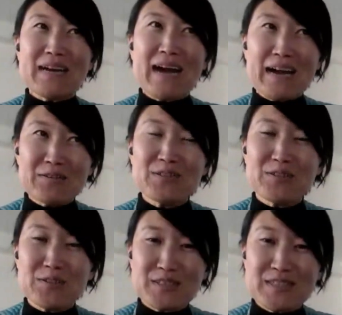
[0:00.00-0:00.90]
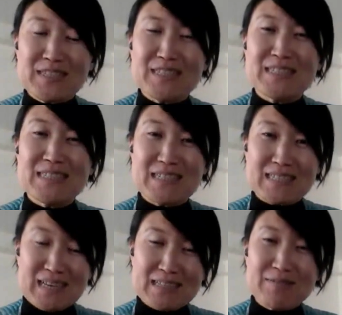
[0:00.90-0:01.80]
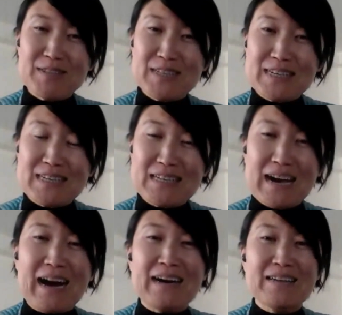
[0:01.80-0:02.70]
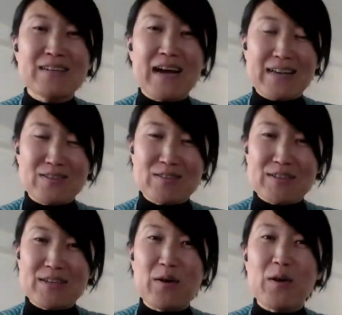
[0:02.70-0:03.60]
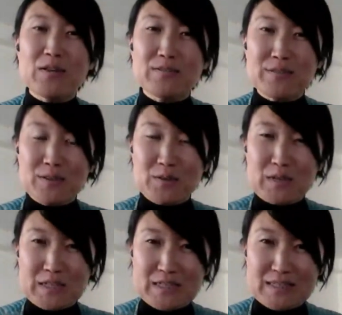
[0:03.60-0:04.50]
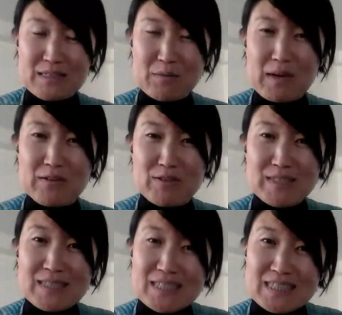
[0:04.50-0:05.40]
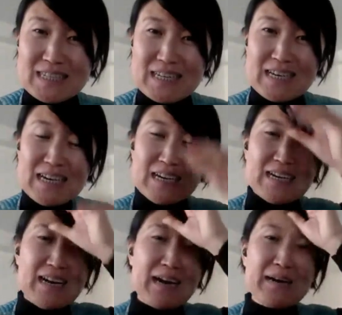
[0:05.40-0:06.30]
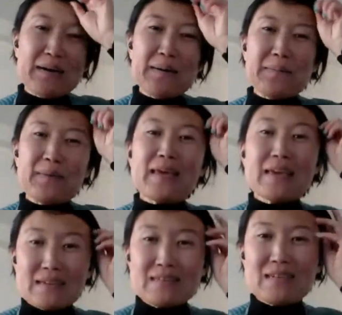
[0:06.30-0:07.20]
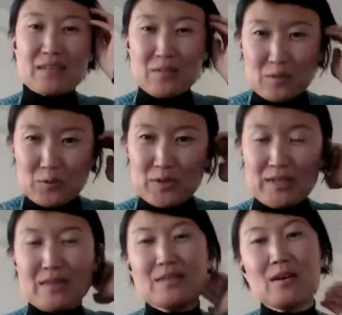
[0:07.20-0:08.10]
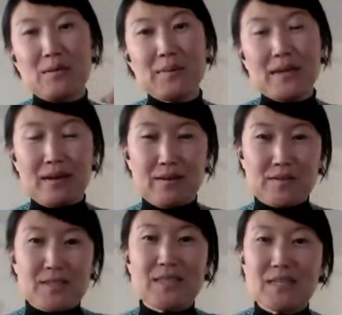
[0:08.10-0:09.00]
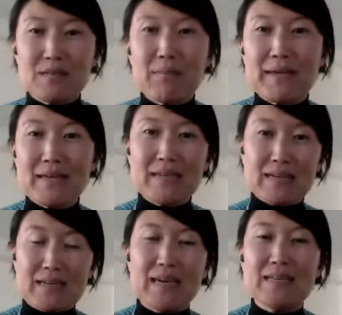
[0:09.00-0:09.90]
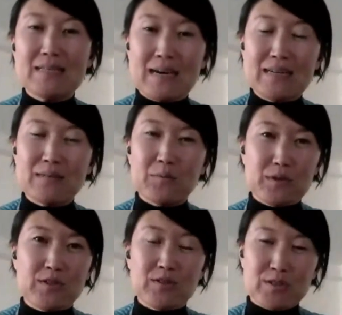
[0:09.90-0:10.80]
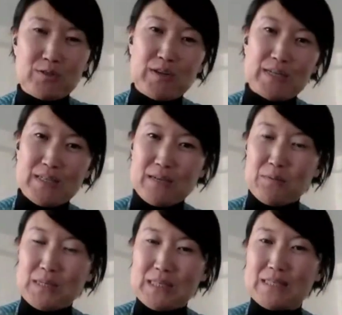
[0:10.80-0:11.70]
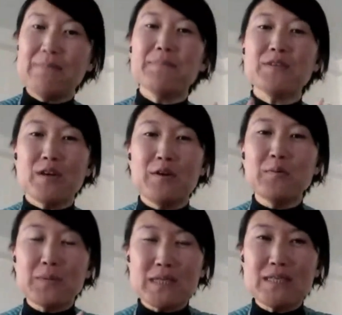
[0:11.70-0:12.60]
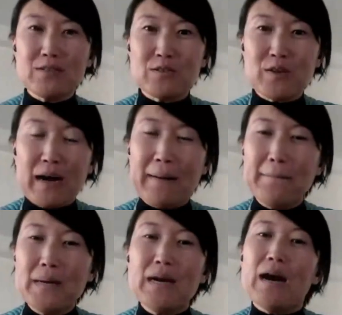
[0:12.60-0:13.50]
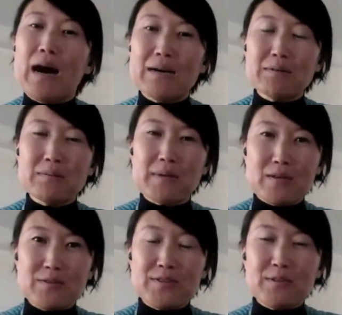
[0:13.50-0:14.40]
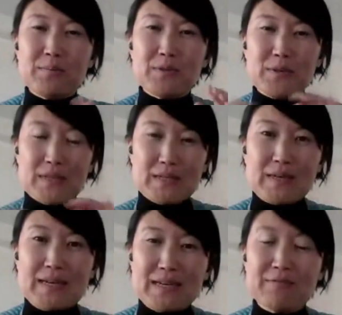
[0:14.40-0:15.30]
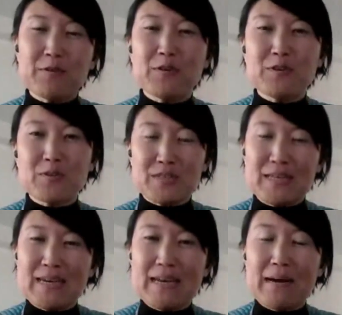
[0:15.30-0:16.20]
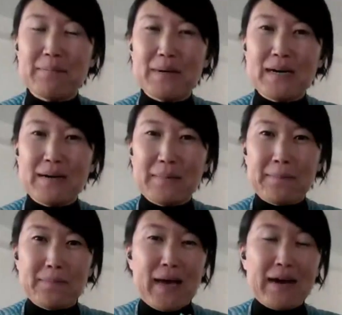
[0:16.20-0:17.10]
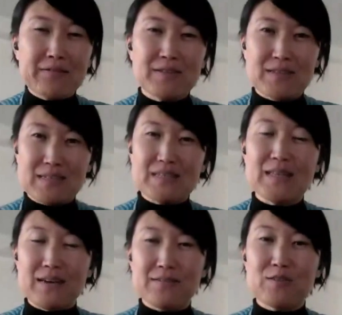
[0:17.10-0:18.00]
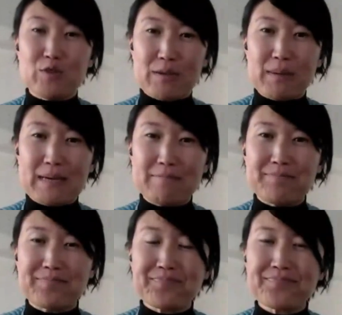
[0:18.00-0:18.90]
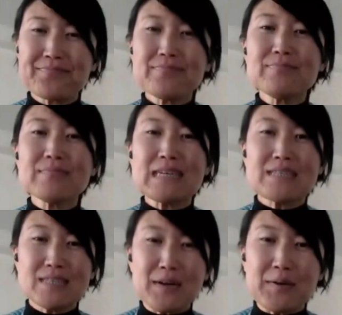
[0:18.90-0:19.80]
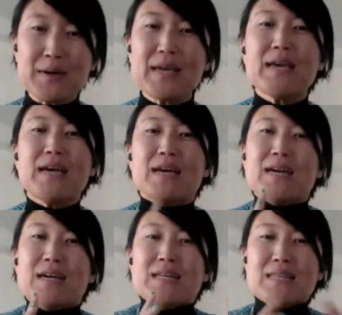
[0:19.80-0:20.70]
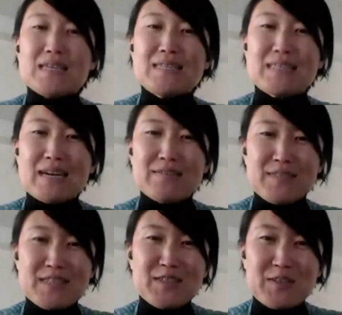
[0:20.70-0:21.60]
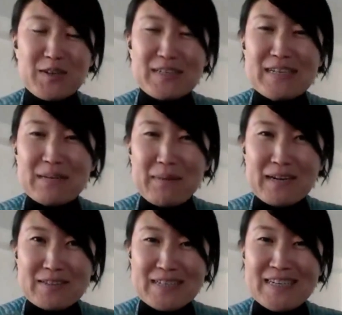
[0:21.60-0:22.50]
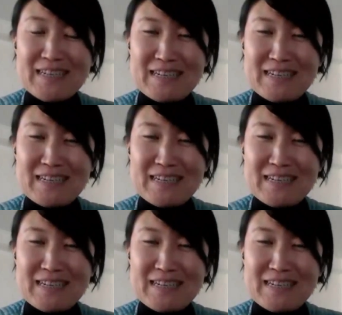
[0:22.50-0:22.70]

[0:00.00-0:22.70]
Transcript: how to transition successfully and answering all of your questions around transitioning, and including the topic of decision making in case that's what you're struggling with. So please do come. I will be also put the link for you to sign up after this live streaming. So let's dive into talking about